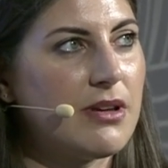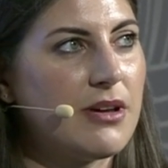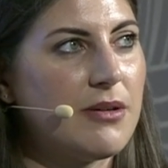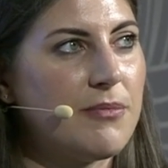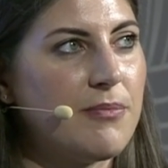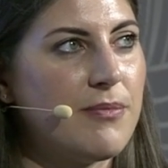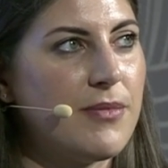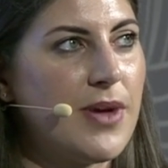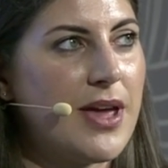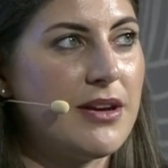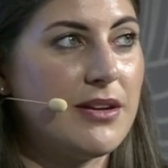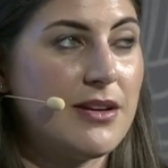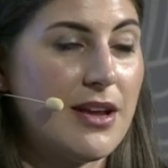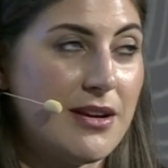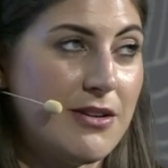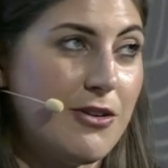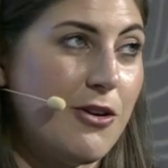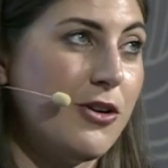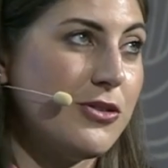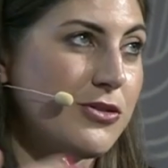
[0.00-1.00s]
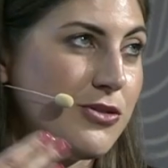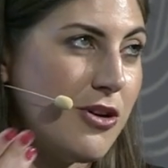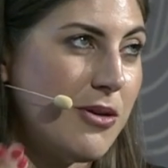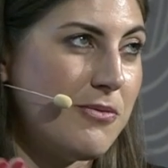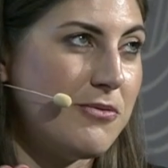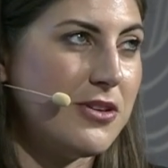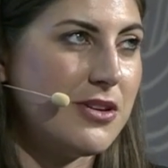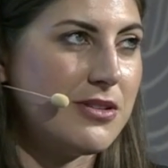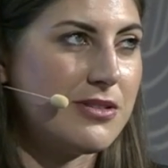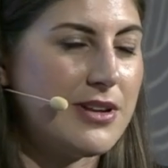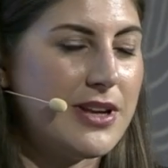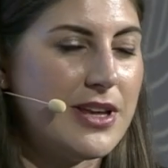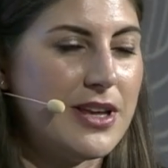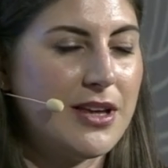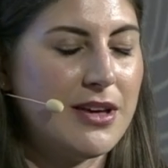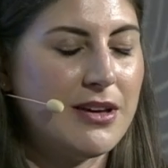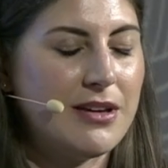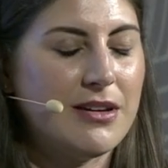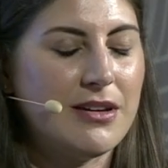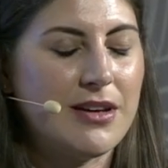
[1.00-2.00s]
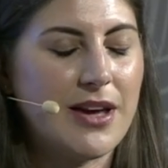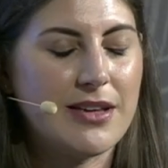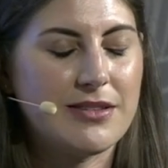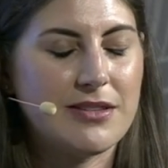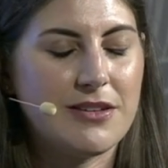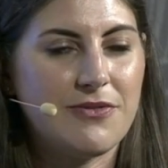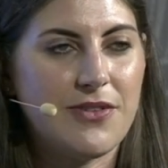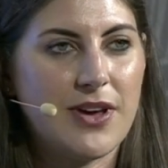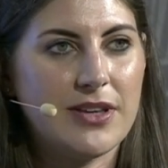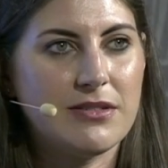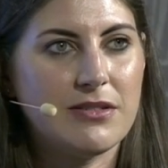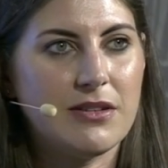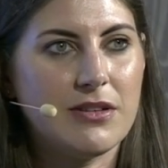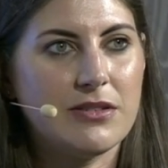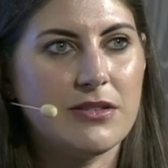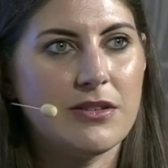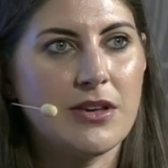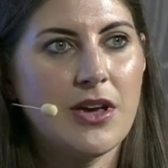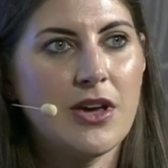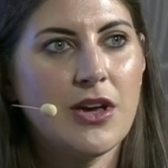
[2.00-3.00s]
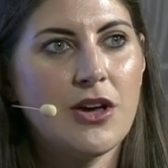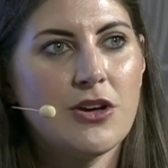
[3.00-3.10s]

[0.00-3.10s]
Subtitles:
and then also obviously as investors,